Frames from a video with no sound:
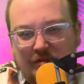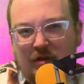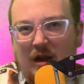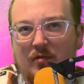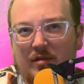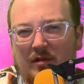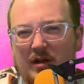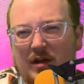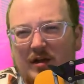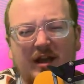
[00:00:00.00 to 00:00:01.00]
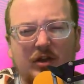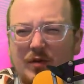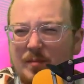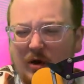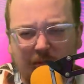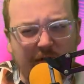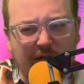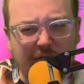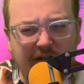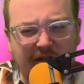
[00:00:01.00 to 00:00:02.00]
You start out with uh, yellow and purple,
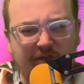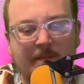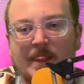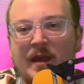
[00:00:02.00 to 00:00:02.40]
I believe.